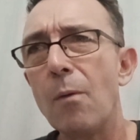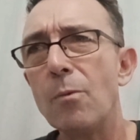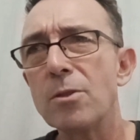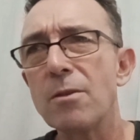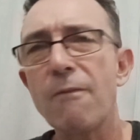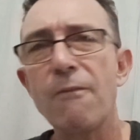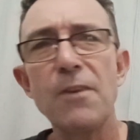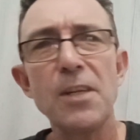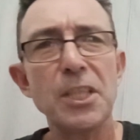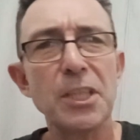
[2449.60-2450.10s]
I
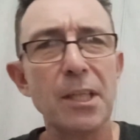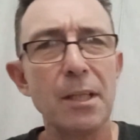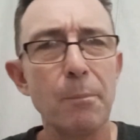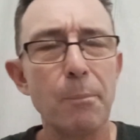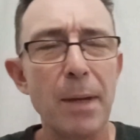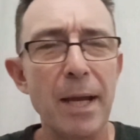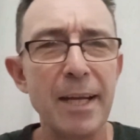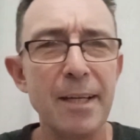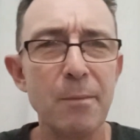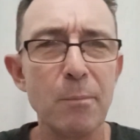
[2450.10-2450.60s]
was
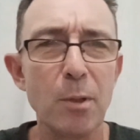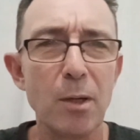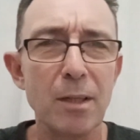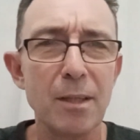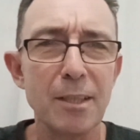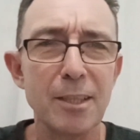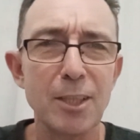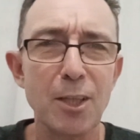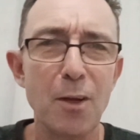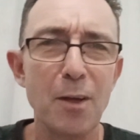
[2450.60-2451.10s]
officially banned
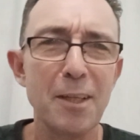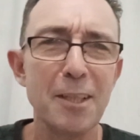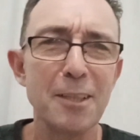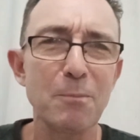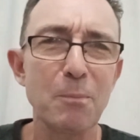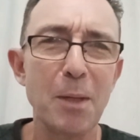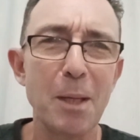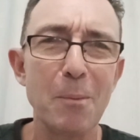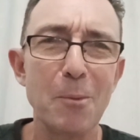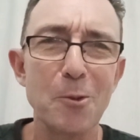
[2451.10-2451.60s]
by the
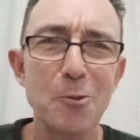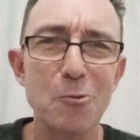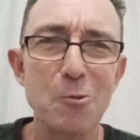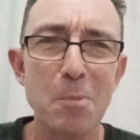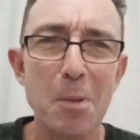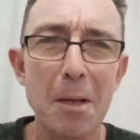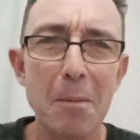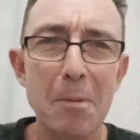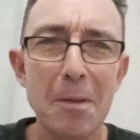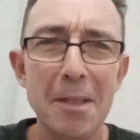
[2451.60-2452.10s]
Chinese
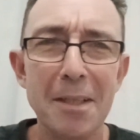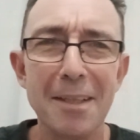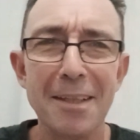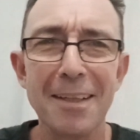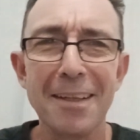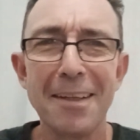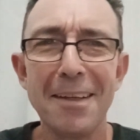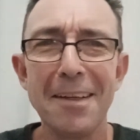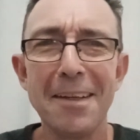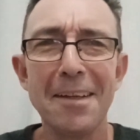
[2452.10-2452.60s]
People's
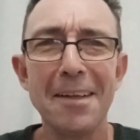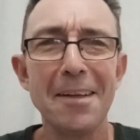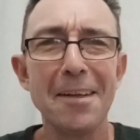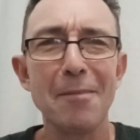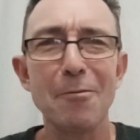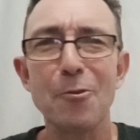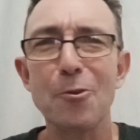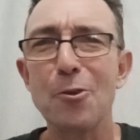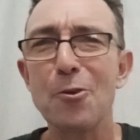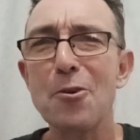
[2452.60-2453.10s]
Republic.
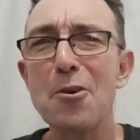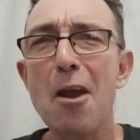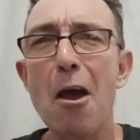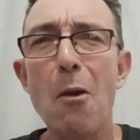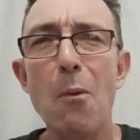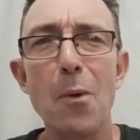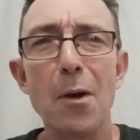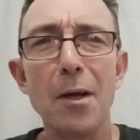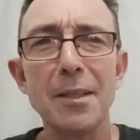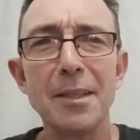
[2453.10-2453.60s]
I've got
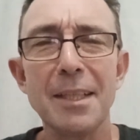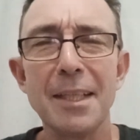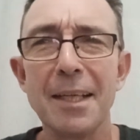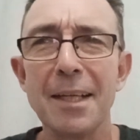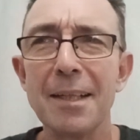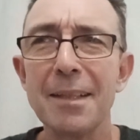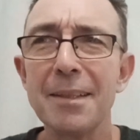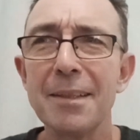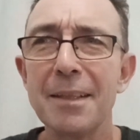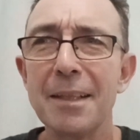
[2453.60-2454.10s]
no
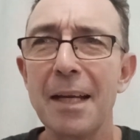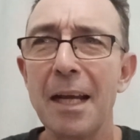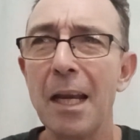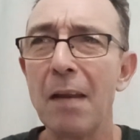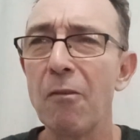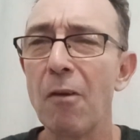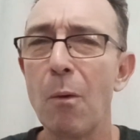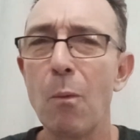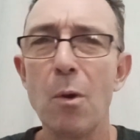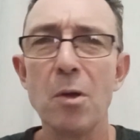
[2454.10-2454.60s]
idea.
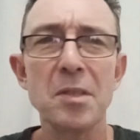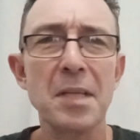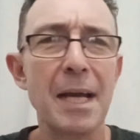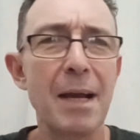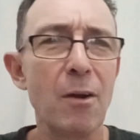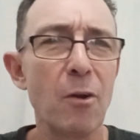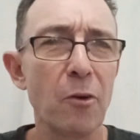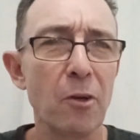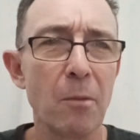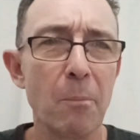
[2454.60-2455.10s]
And if I
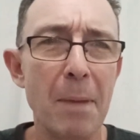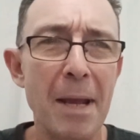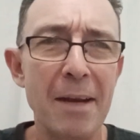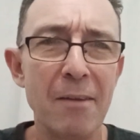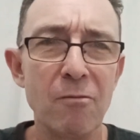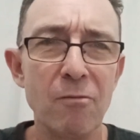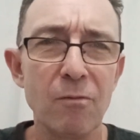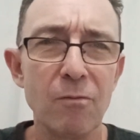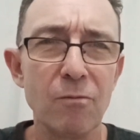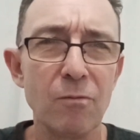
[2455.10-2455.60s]
was, how long the
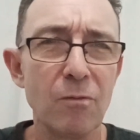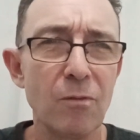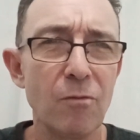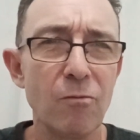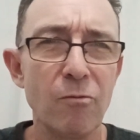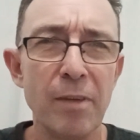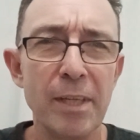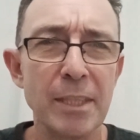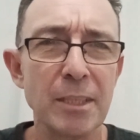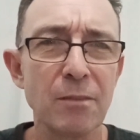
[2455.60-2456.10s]
ban
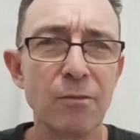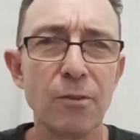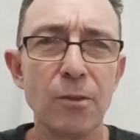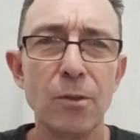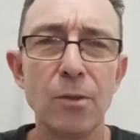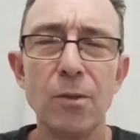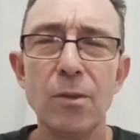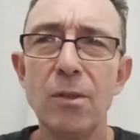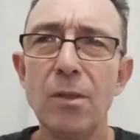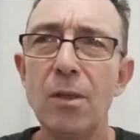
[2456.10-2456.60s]
rings
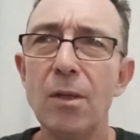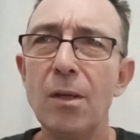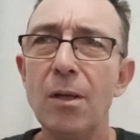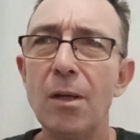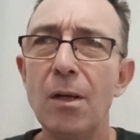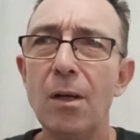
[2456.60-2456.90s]
for.